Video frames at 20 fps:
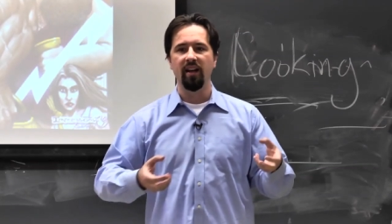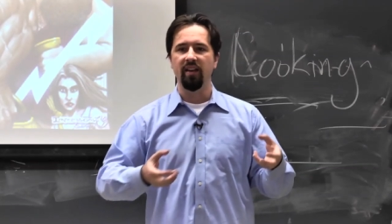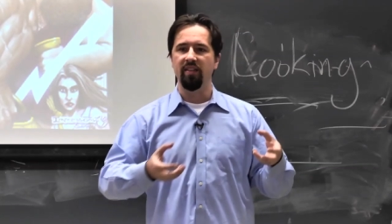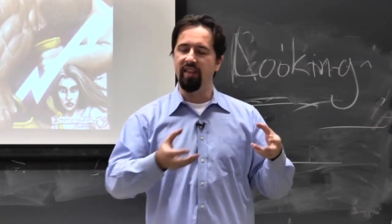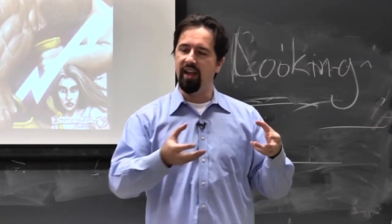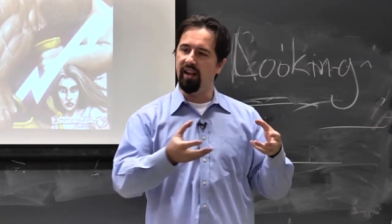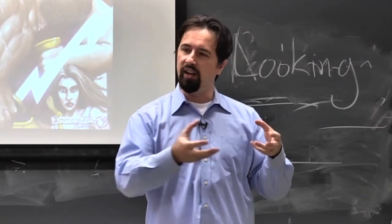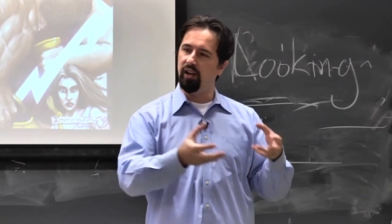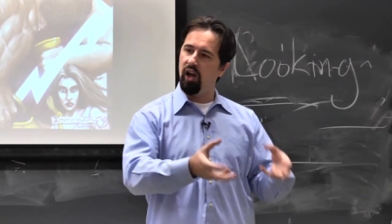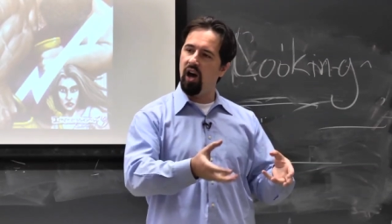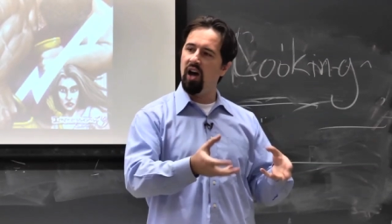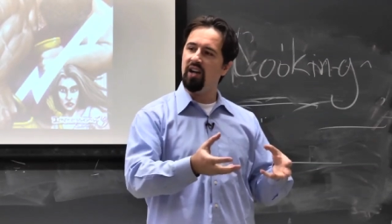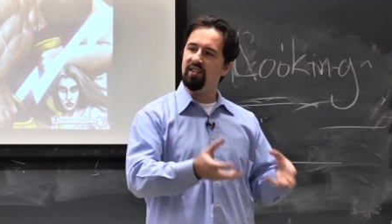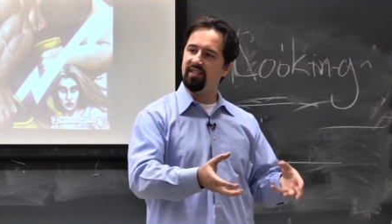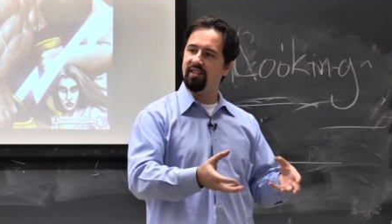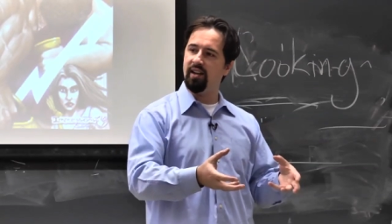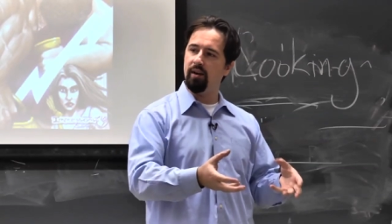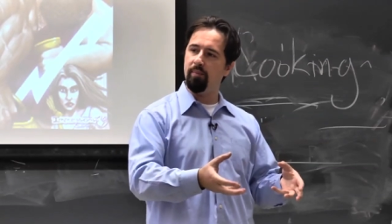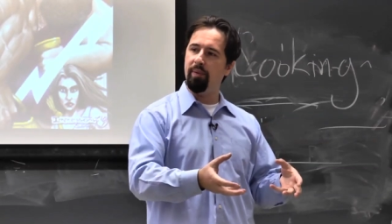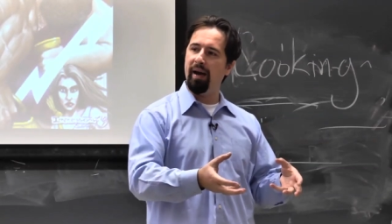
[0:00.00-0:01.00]
They
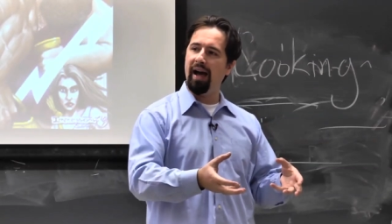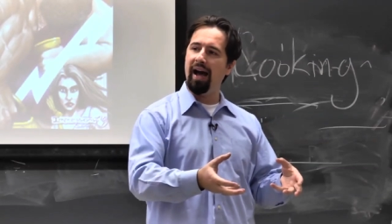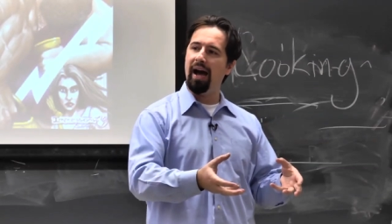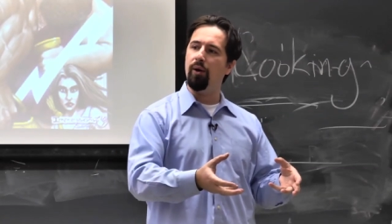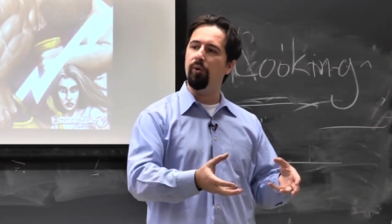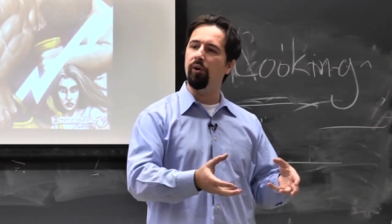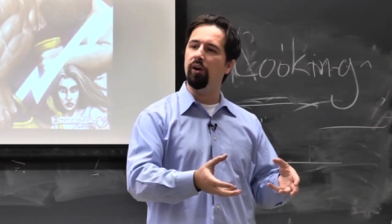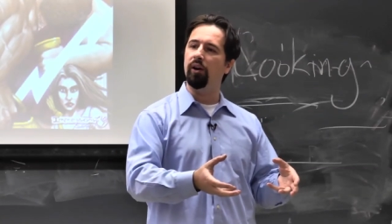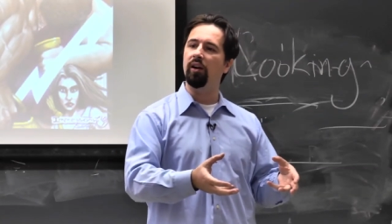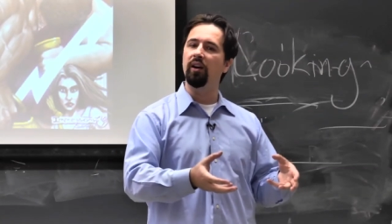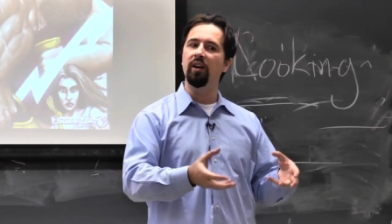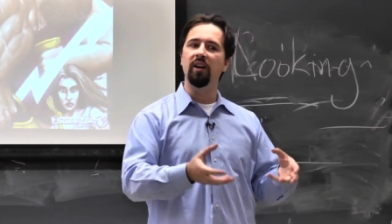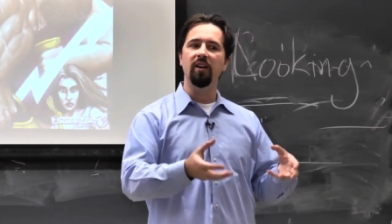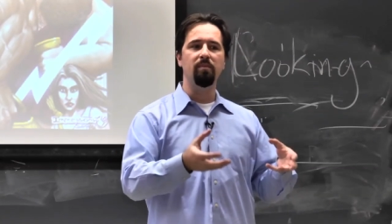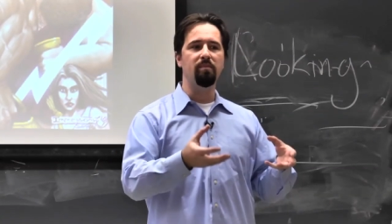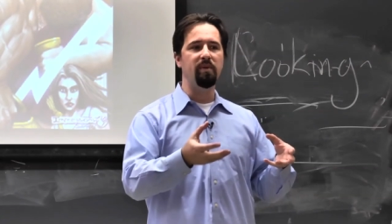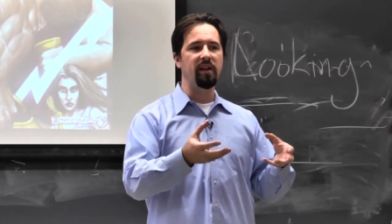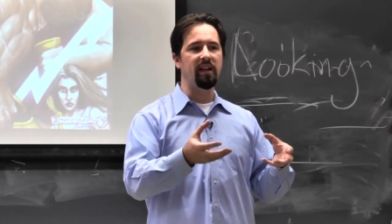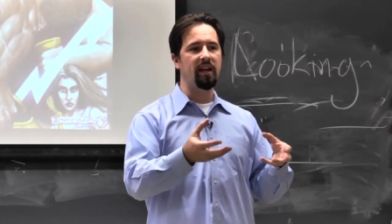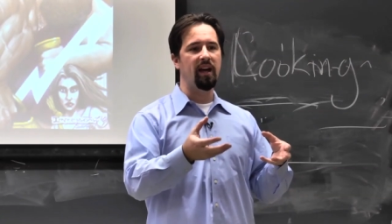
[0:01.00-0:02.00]
lost their power
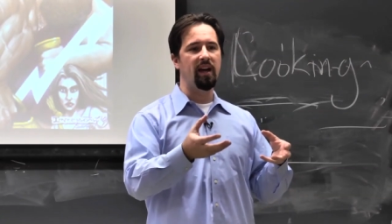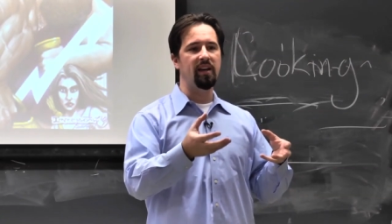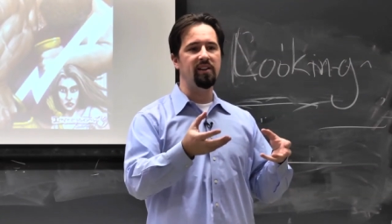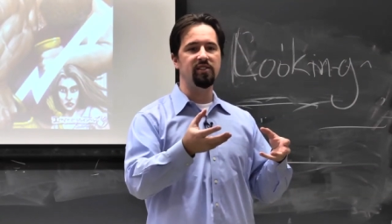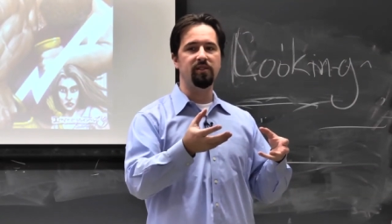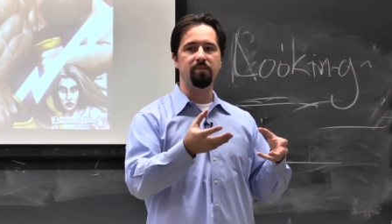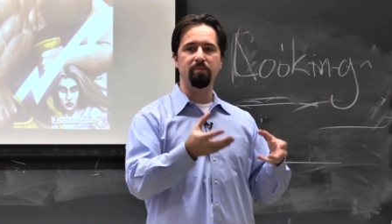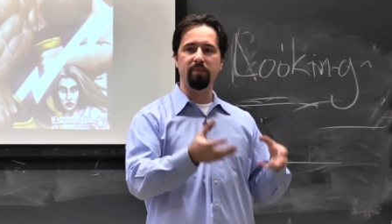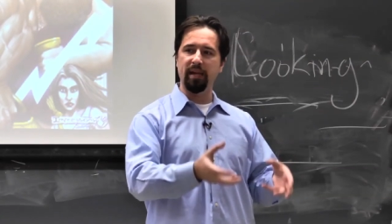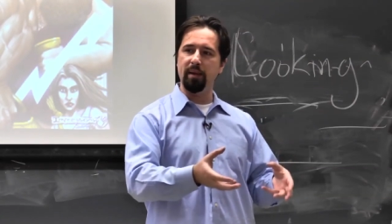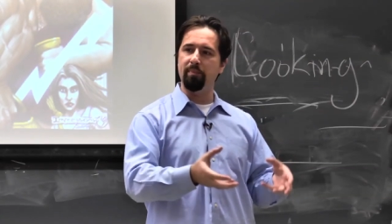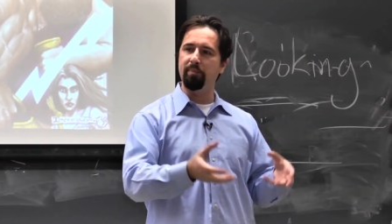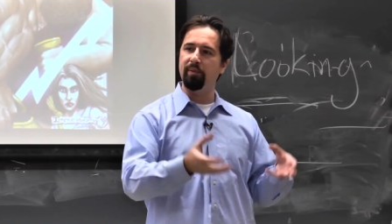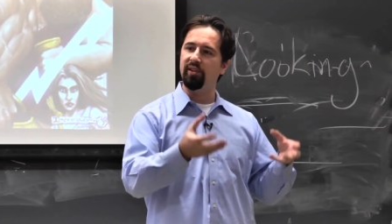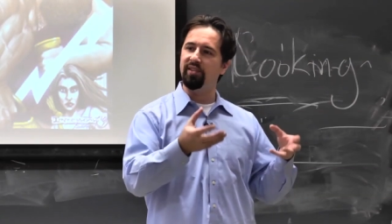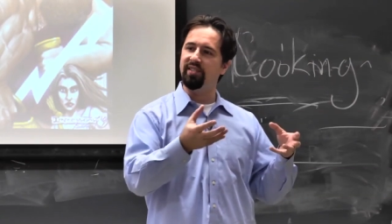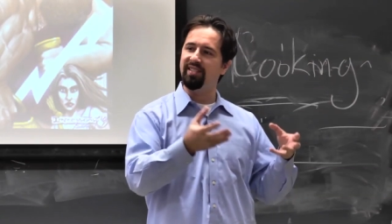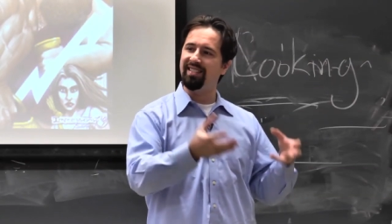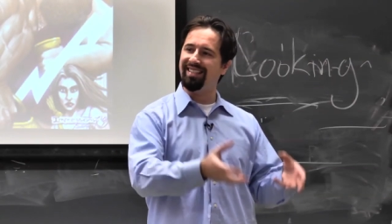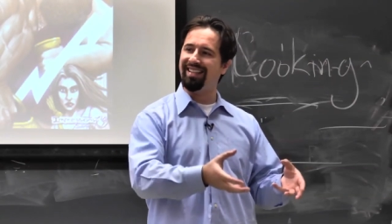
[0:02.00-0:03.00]
because
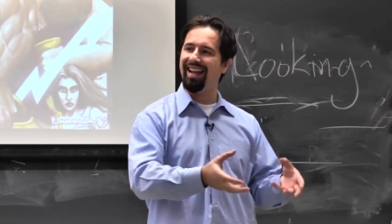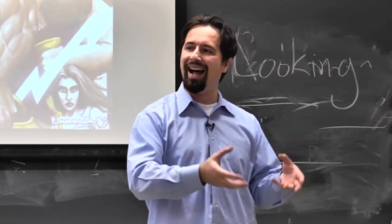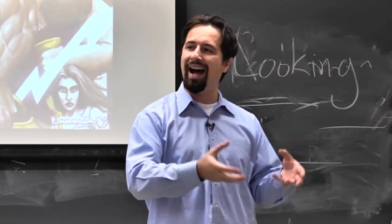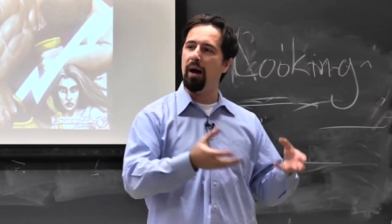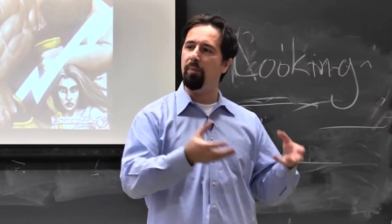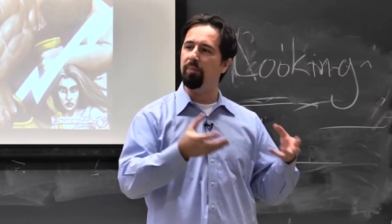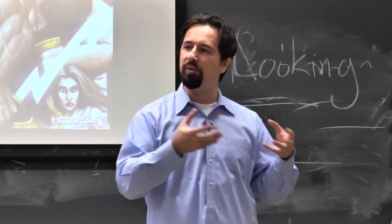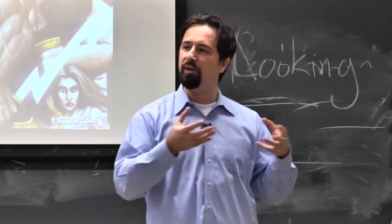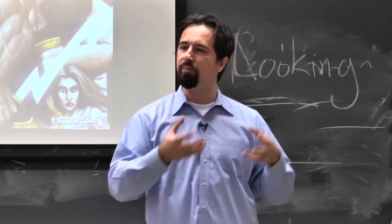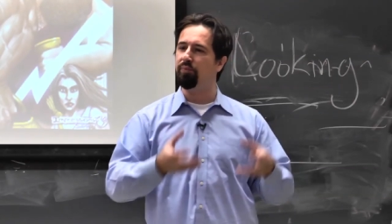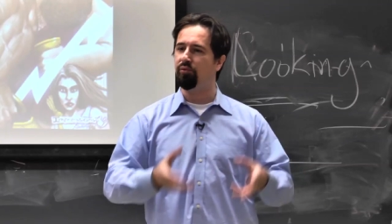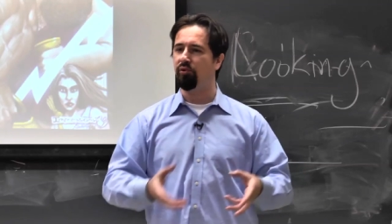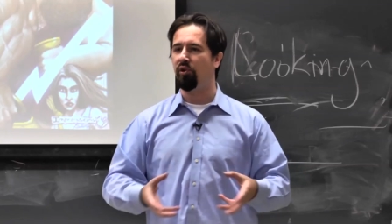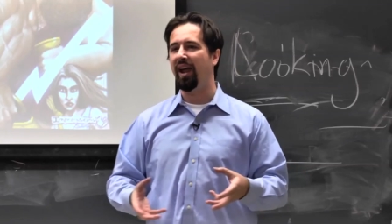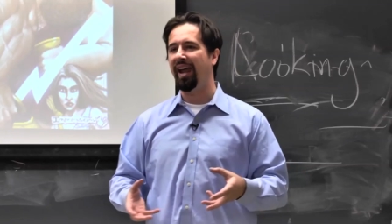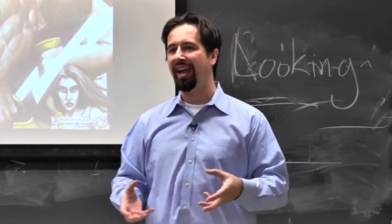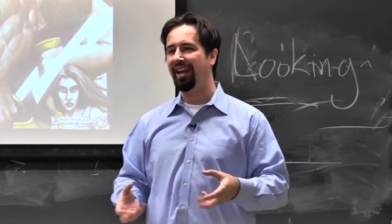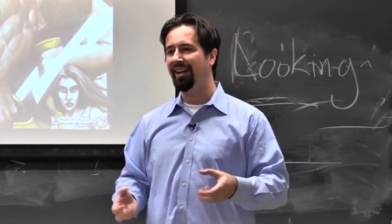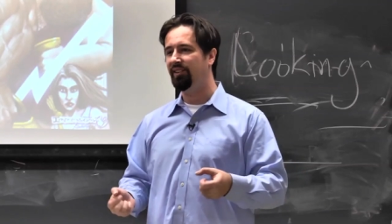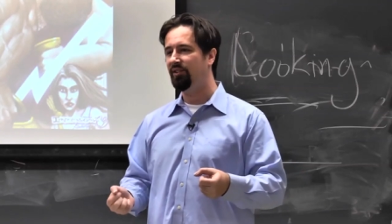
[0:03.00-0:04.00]
people stopped
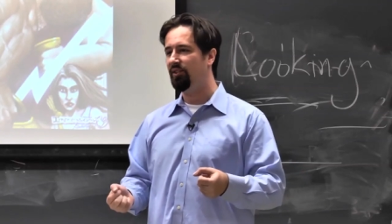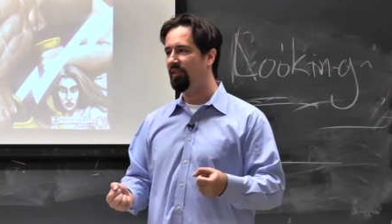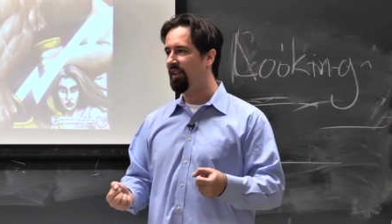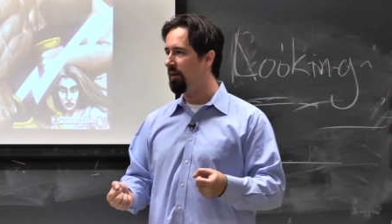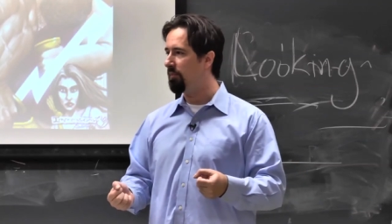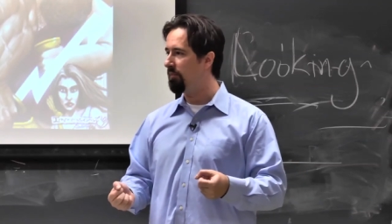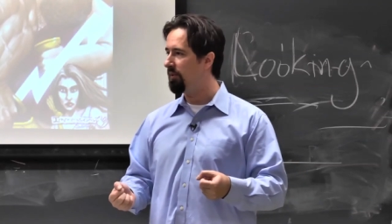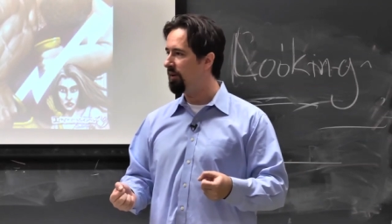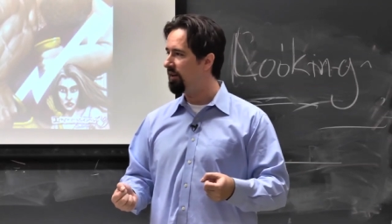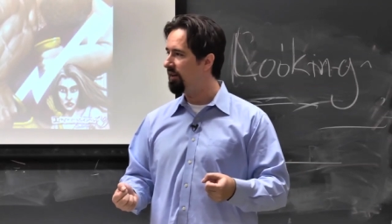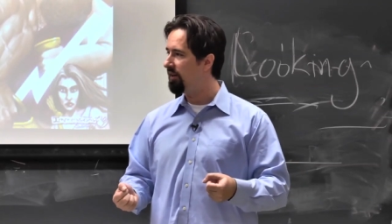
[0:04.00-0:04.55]
praying to them.